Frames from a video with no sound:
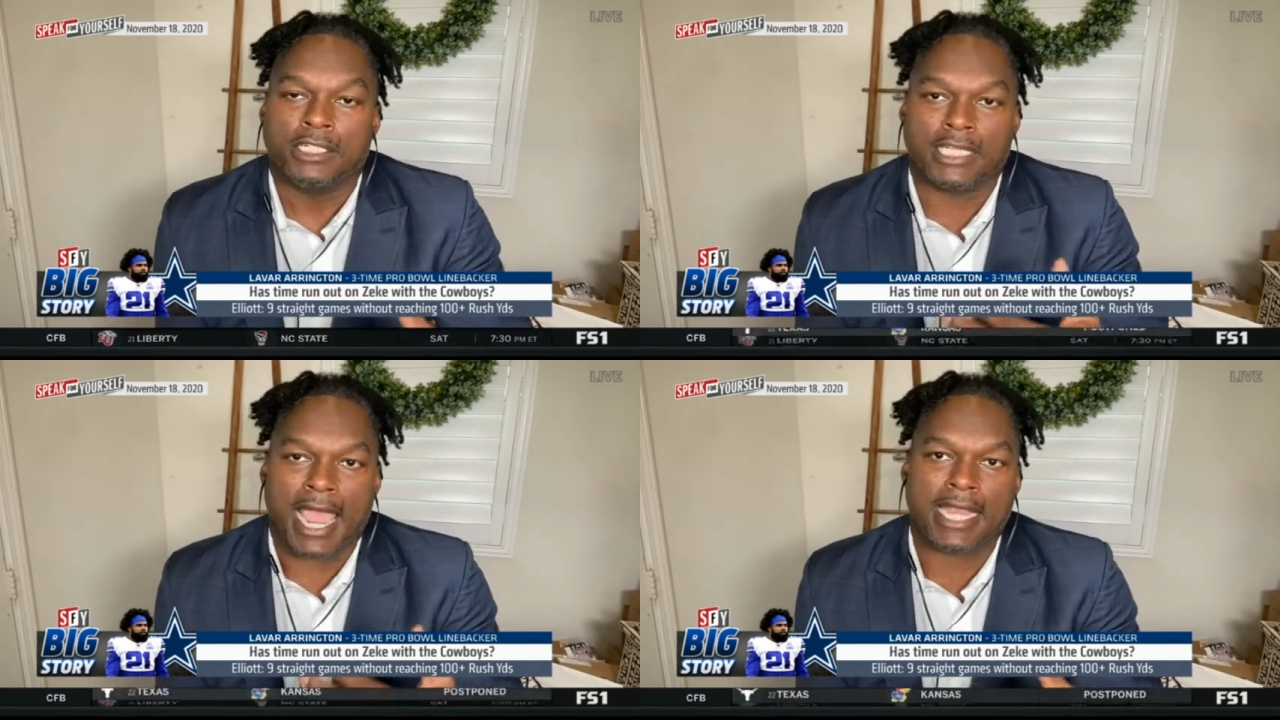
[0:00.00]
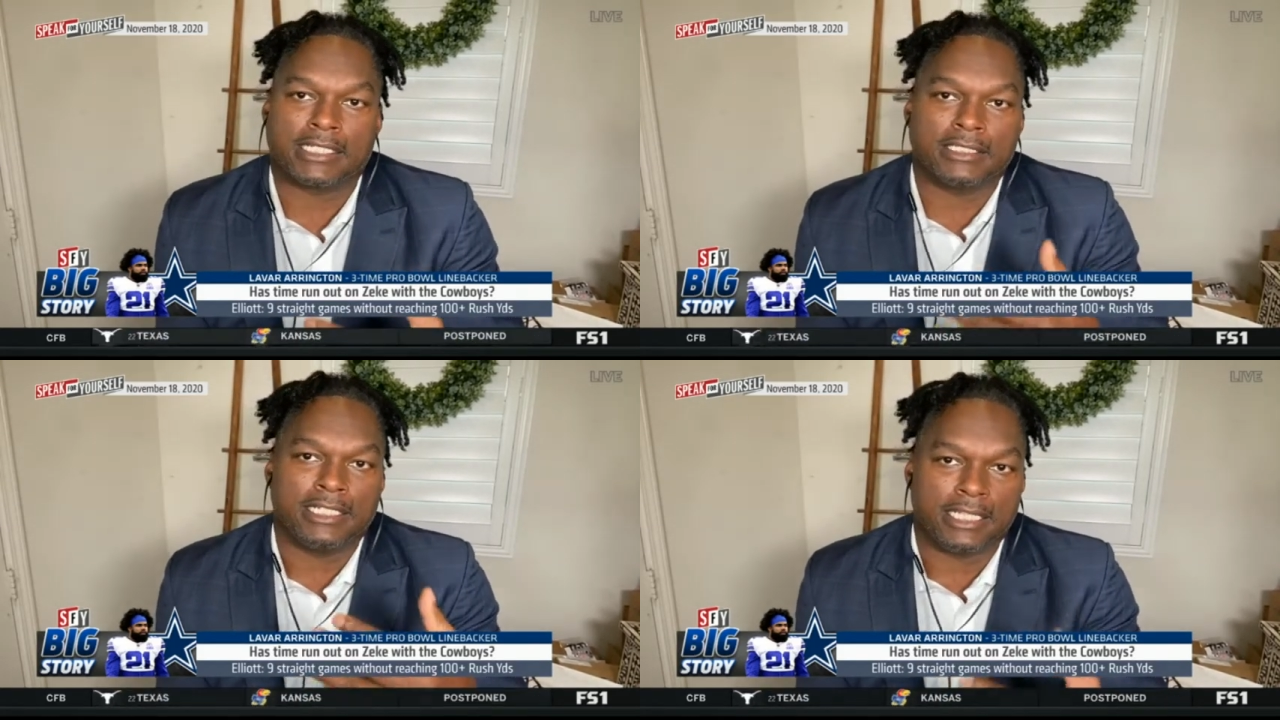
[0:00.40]
to
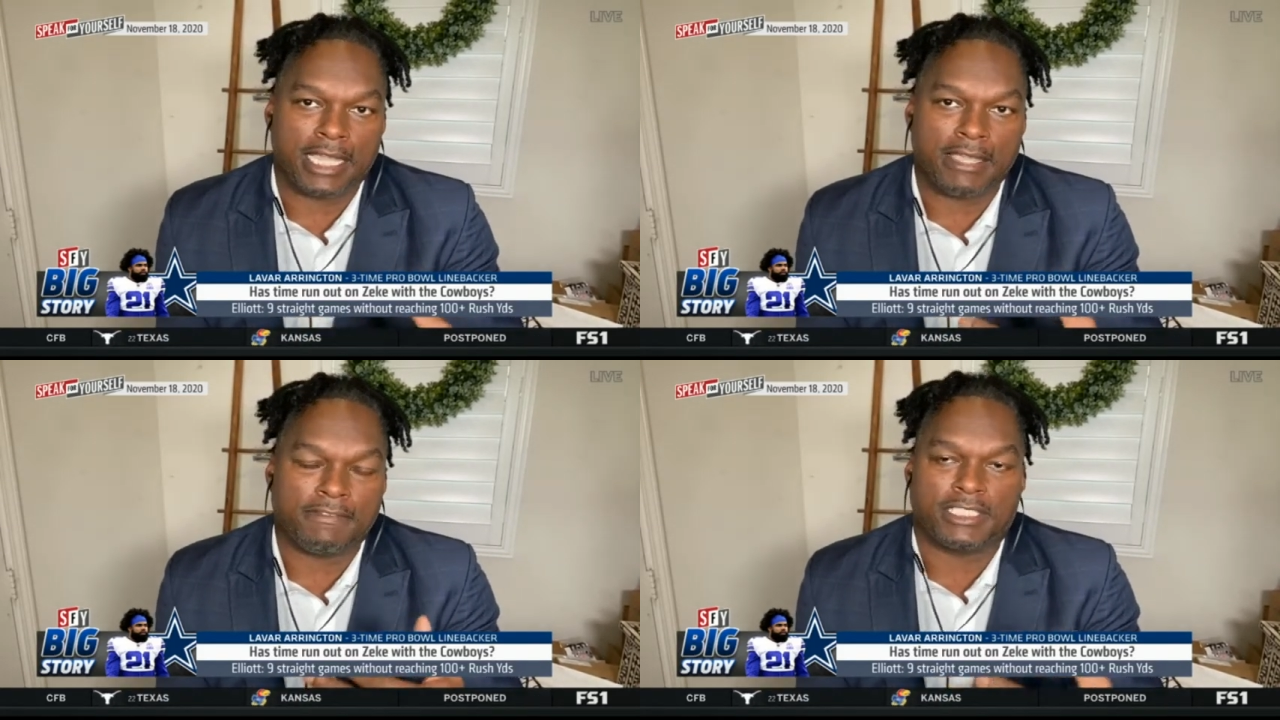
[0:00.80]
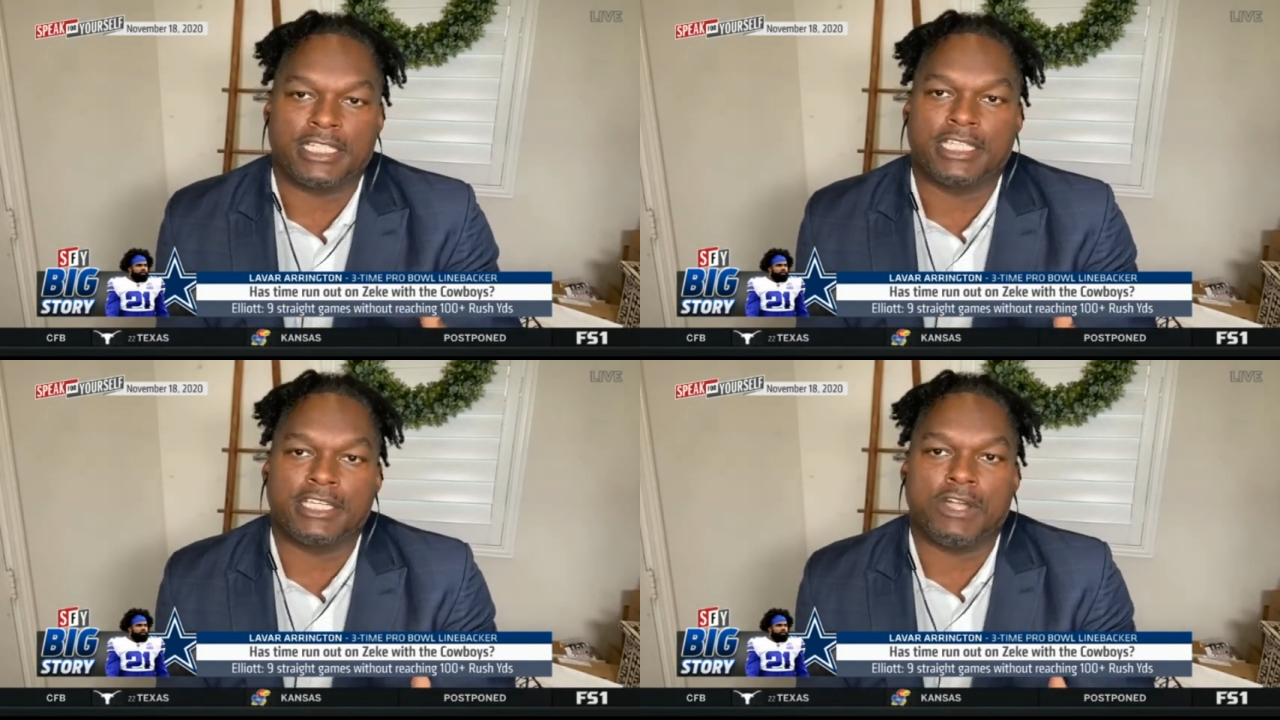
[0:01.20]
actually give
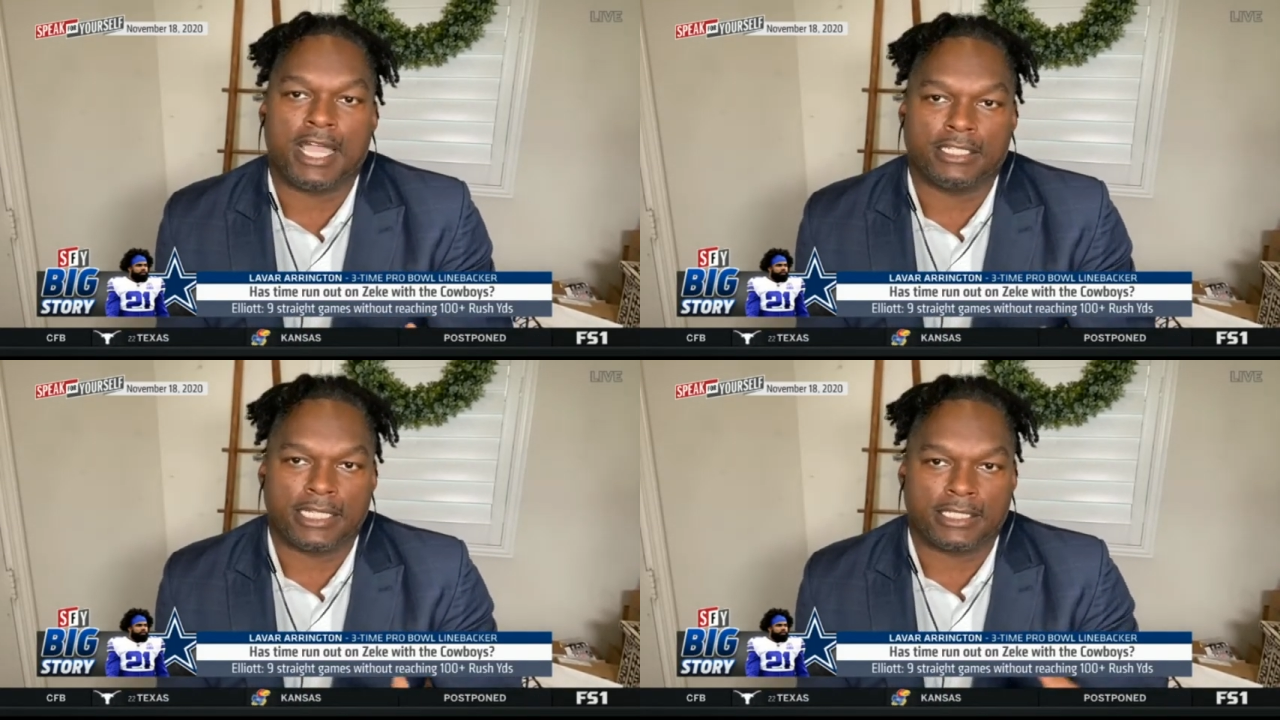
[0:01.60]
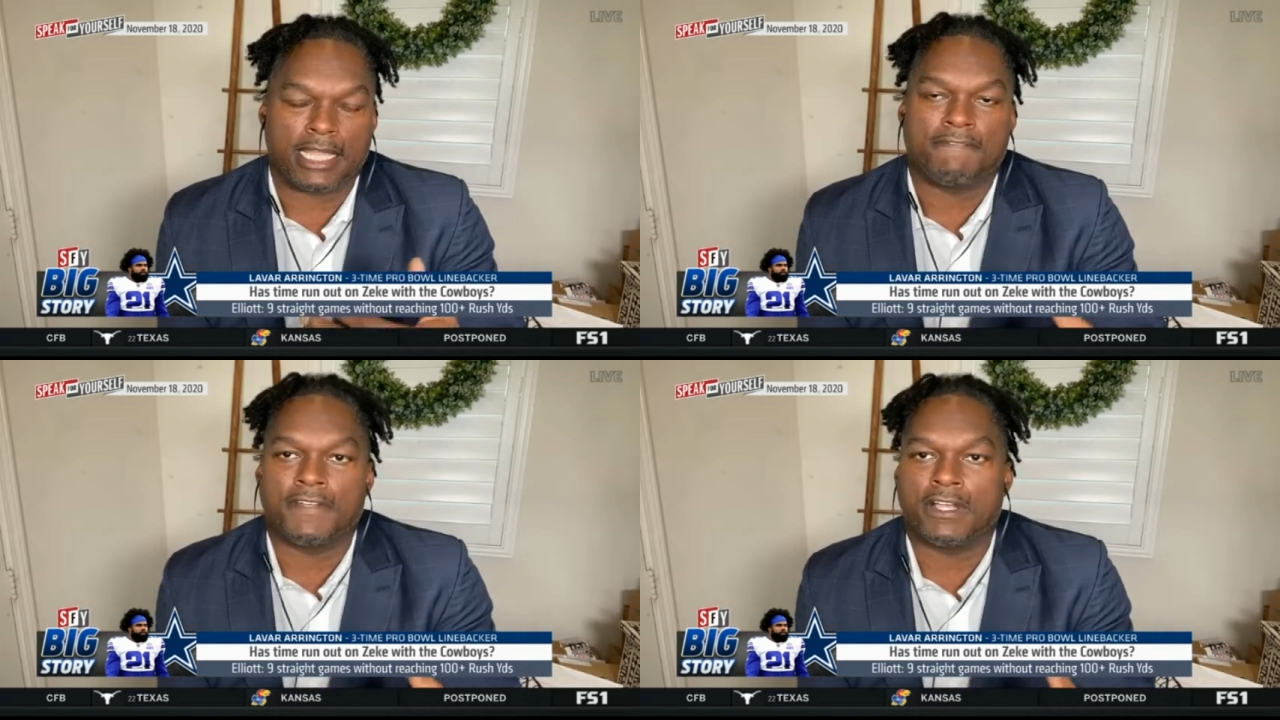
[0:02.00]
Ezekiel Elliott
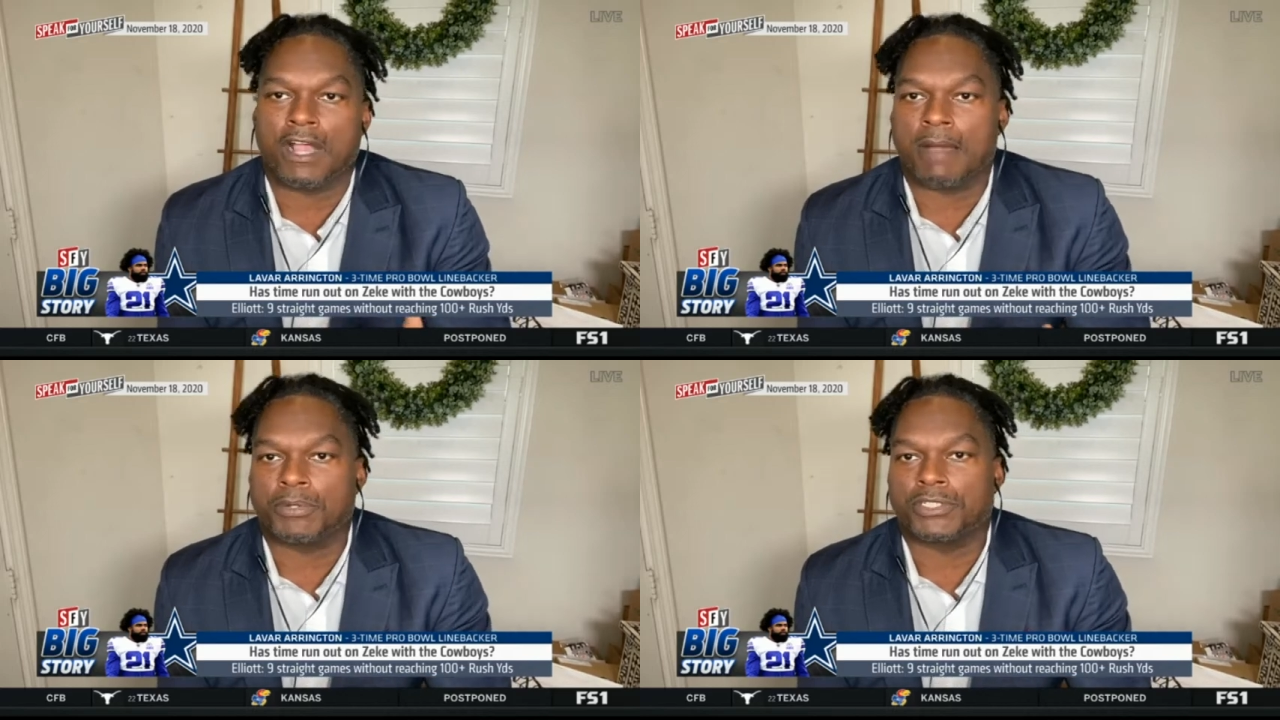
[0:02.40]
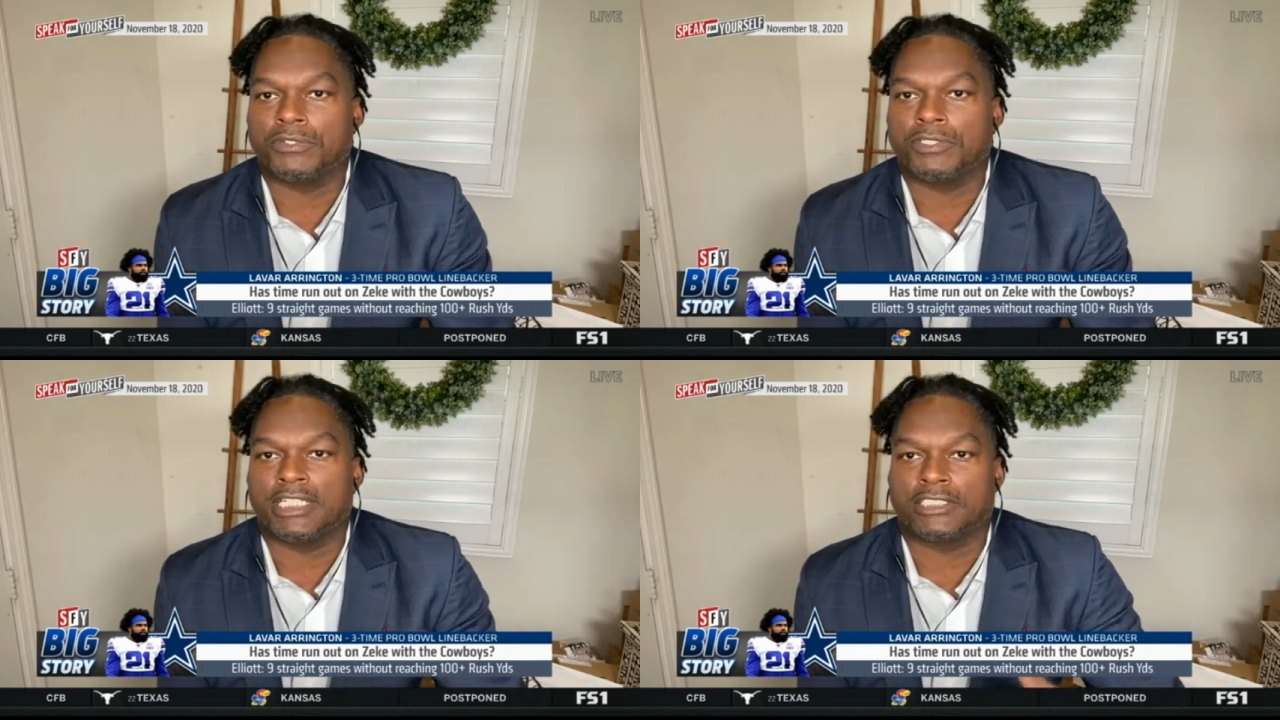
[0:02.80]
that fair
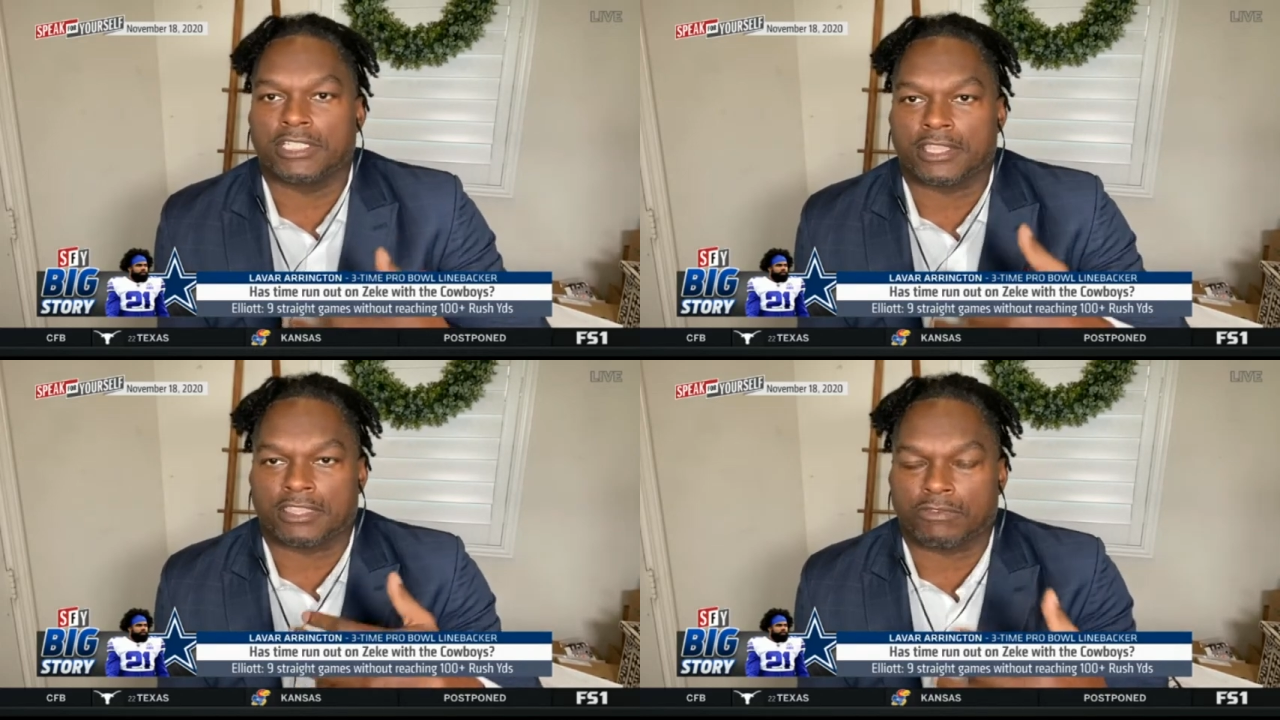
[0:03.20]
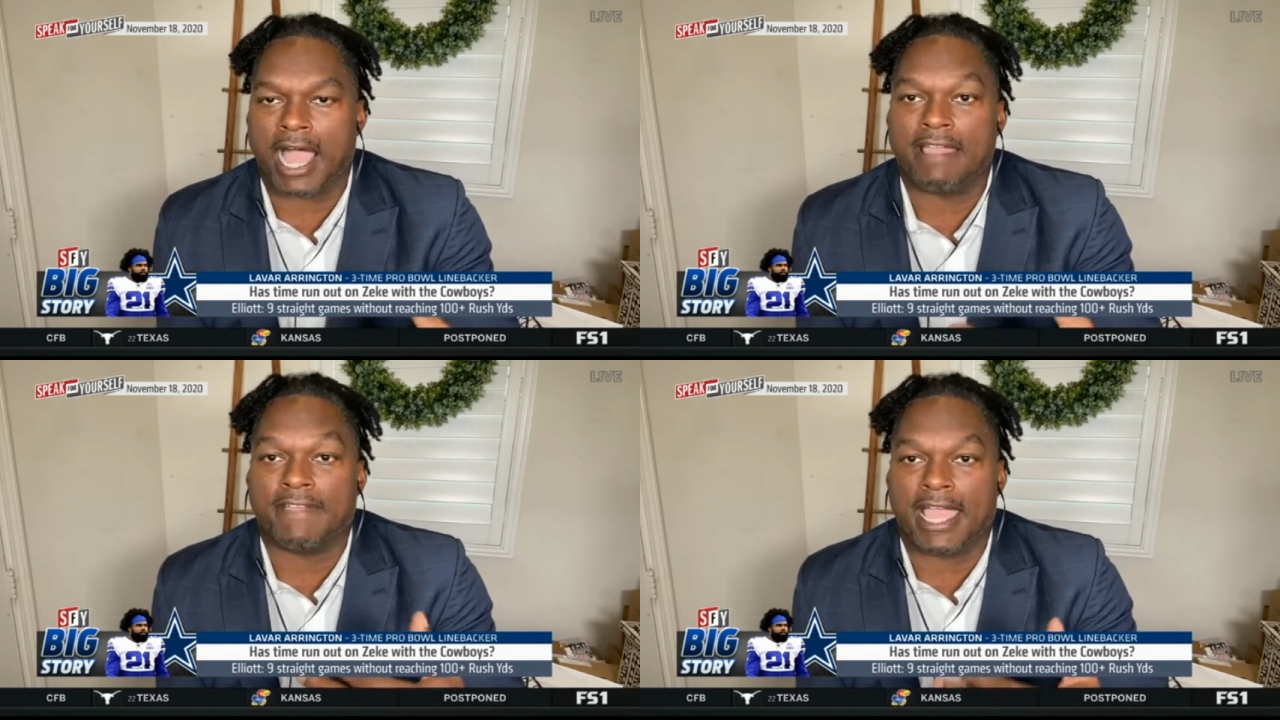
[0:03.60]
opportunity to
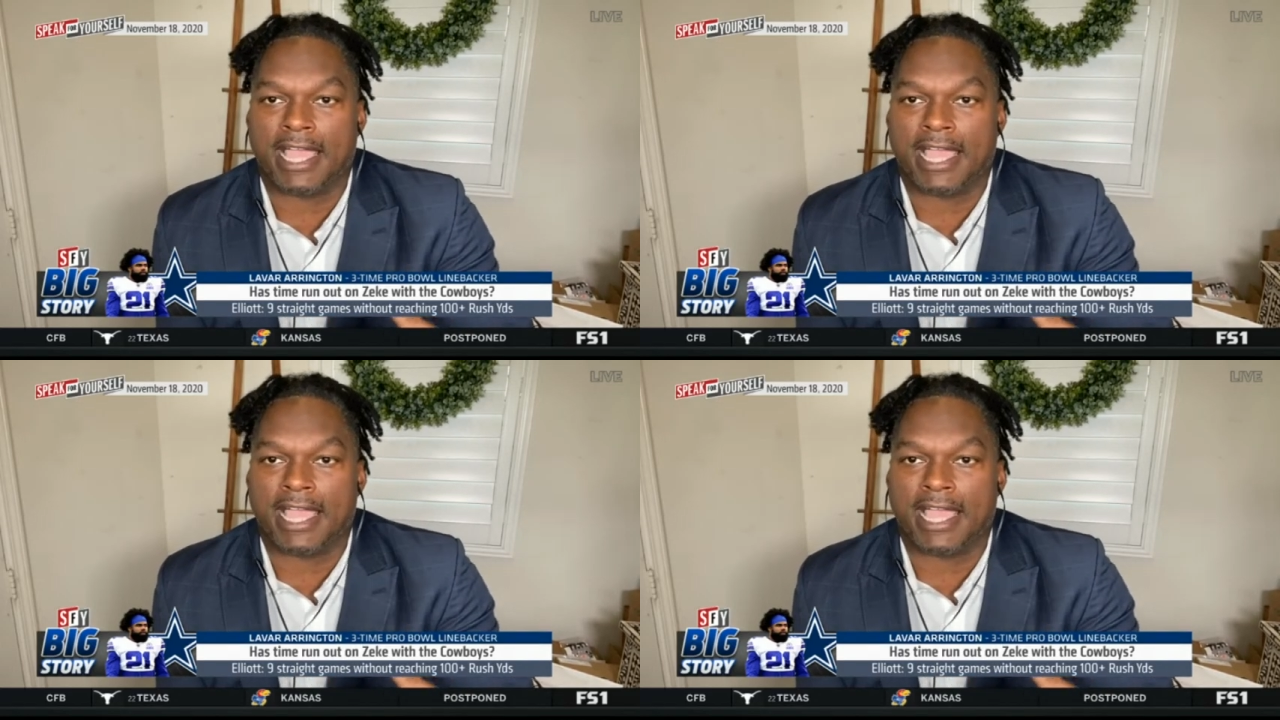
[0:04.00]
thrive